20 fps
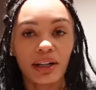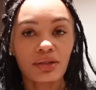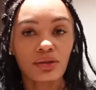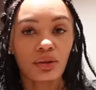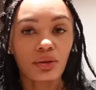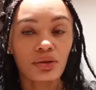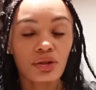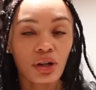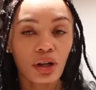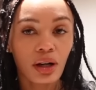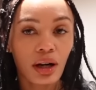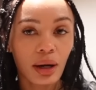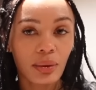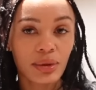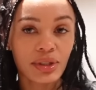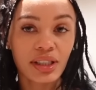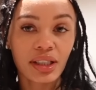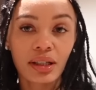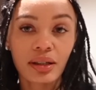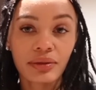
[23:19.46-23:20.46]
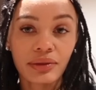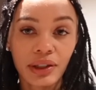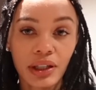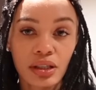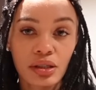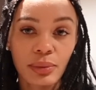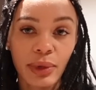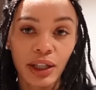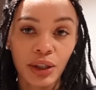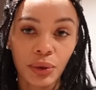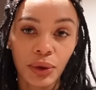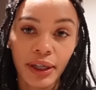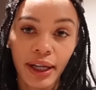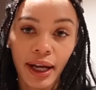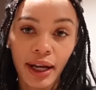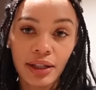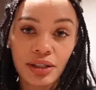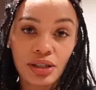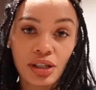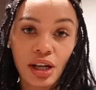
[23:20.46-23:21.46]
I told y'all I was gonna finish my
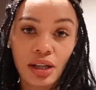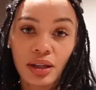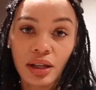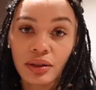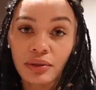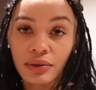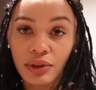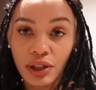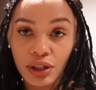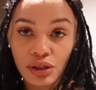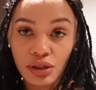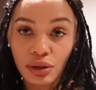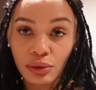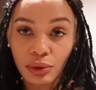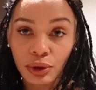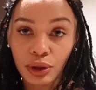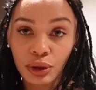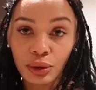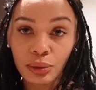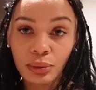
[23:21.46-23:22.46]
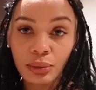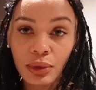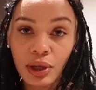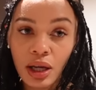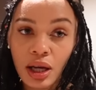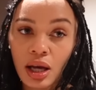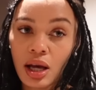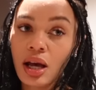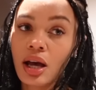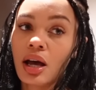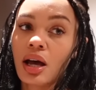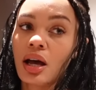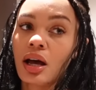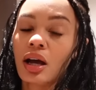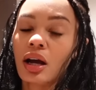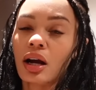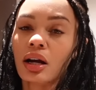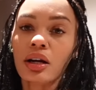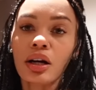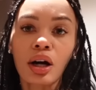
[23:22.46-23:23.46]
DoorDash and then finish the room
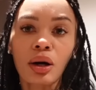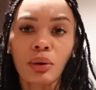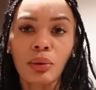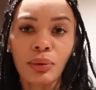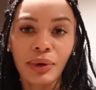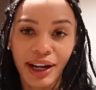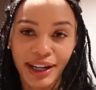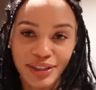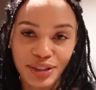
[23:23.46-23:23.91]
or no, when I